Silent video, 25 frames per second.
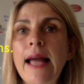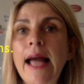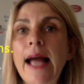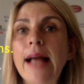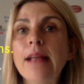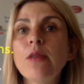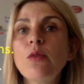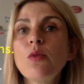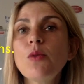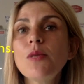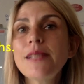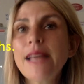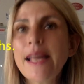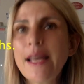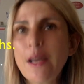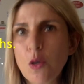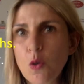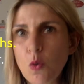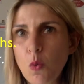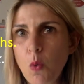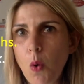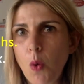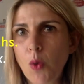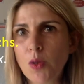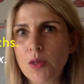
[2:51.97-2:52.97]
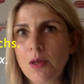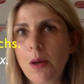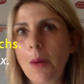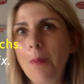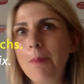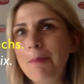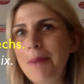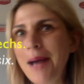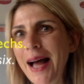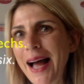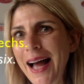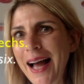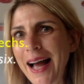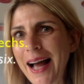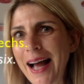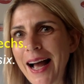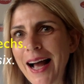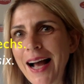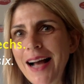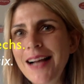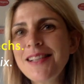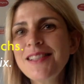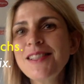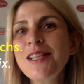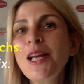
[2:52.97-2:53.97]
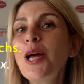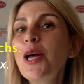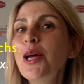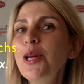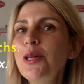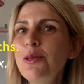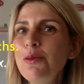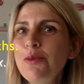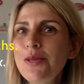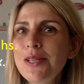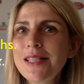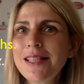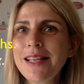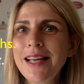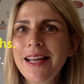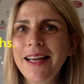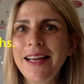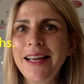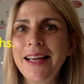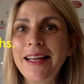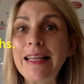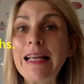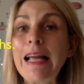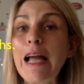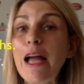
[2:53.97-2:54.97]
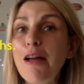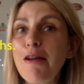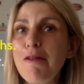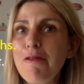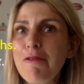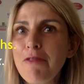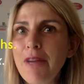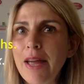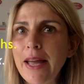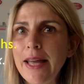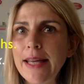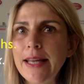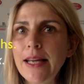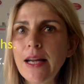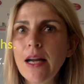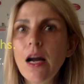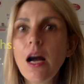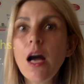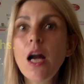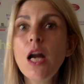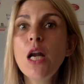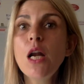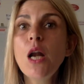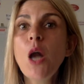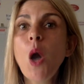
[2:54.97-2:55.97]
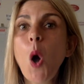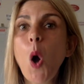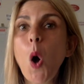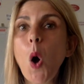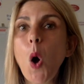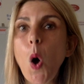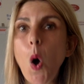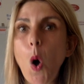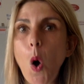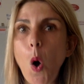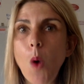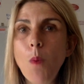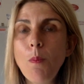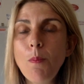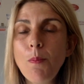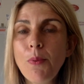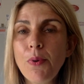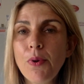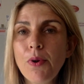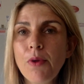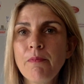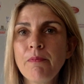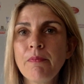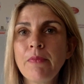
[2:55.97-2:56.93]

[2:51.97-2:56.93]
and to say quarter past, you say 4 op,